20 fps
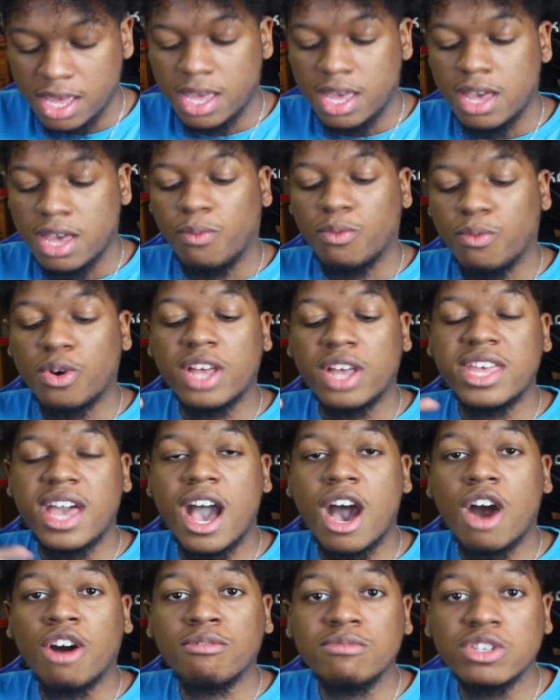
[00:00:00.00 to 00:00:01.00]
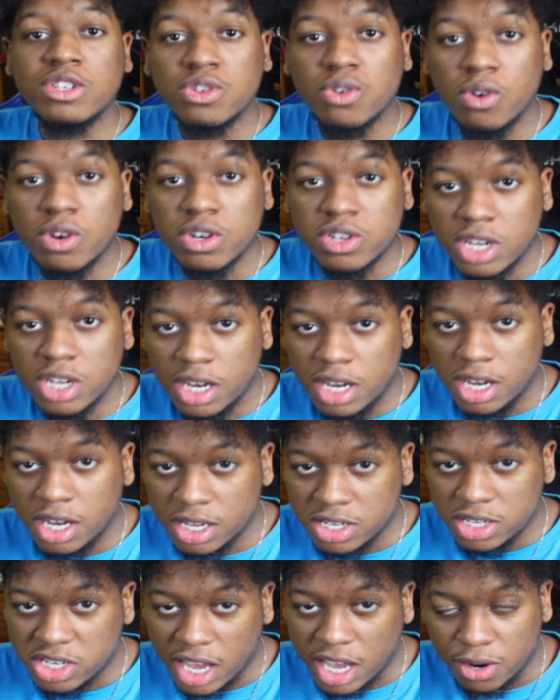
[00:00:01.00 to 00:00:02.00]
We're gonna have the Alchemist Shorts
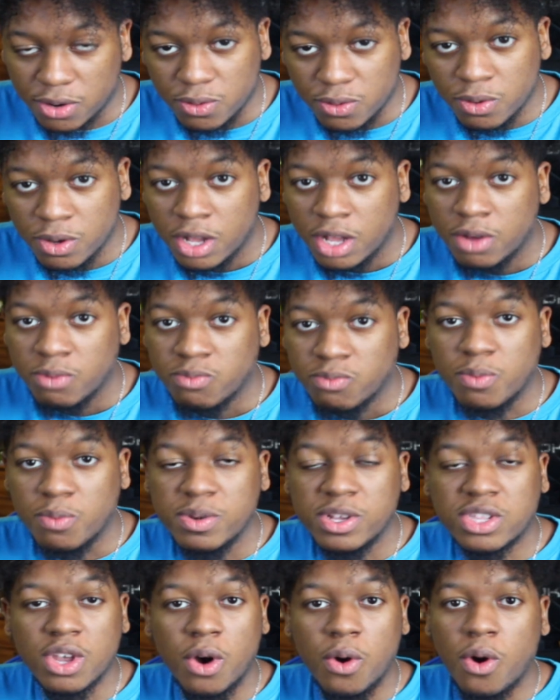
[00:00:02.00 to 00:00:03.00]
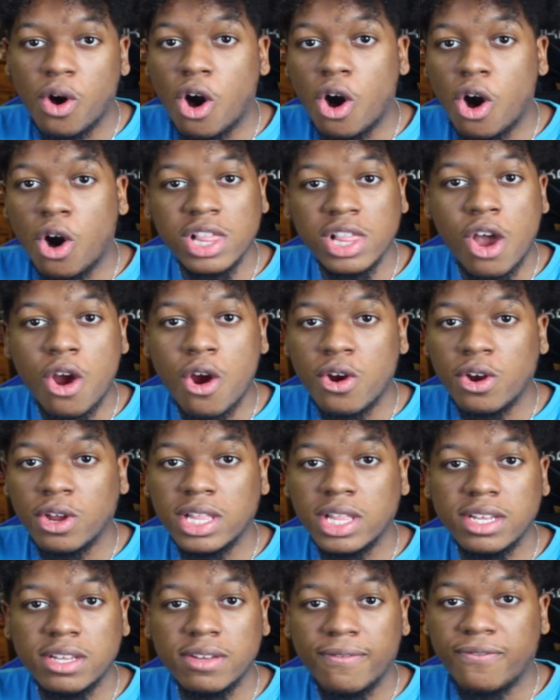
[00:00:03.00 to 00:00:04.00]
uh channel where we throw all our
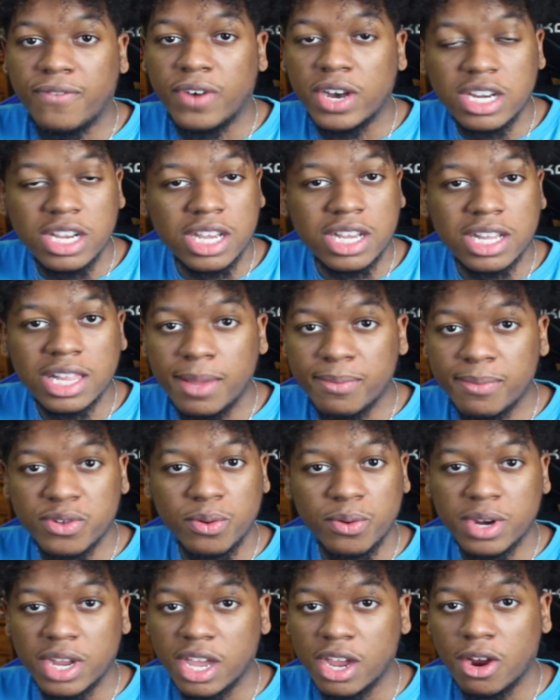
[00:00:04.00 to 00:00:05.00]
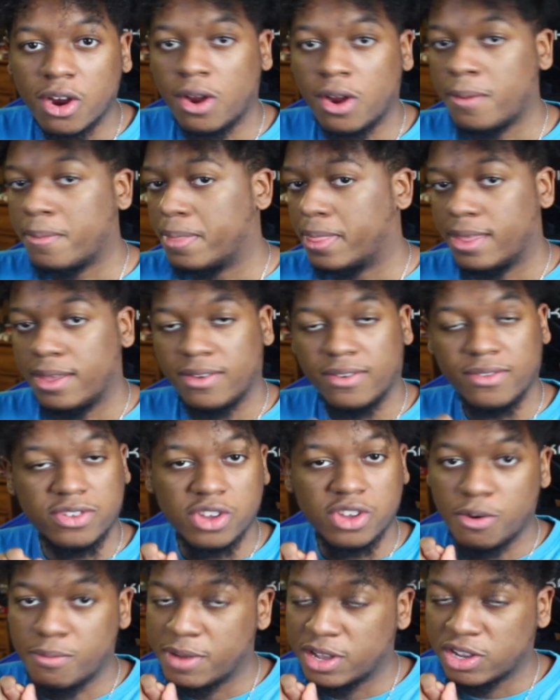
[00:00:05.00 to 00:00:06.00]
funny clips on there.
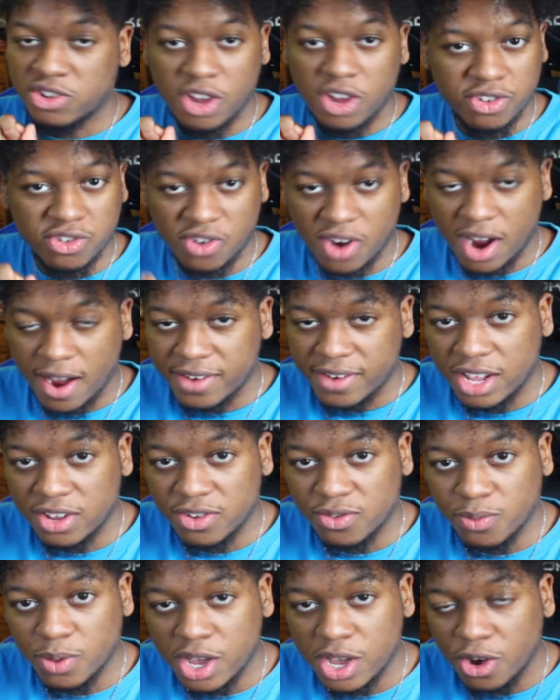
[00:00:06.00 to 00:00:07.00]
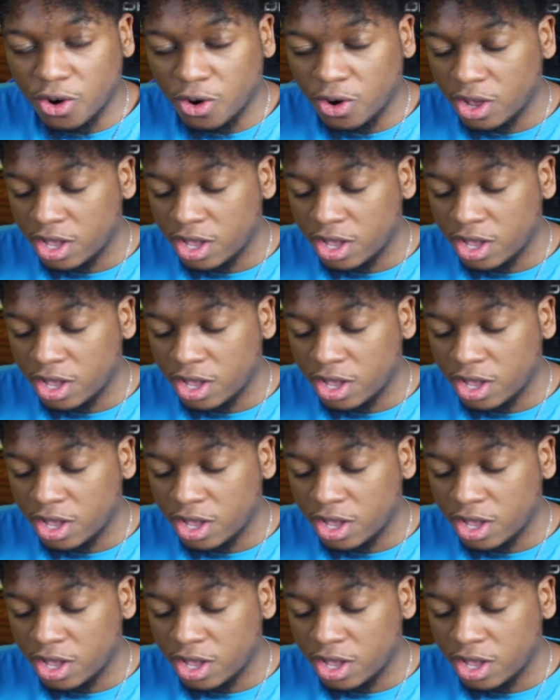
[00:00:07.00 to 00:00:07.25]
So make sure y'all subscribe that as well.